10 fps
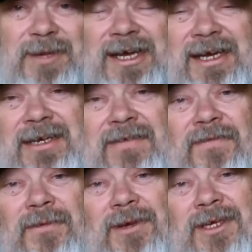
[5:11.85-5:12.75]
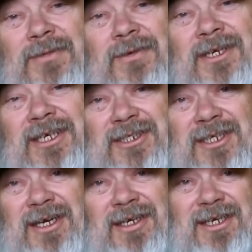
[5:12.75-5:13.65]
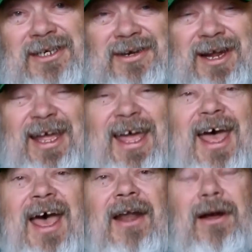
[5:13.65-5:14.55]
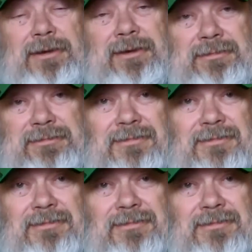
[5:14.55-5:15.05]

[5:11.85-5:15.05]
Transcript: behind the forty twenty John Deere at all.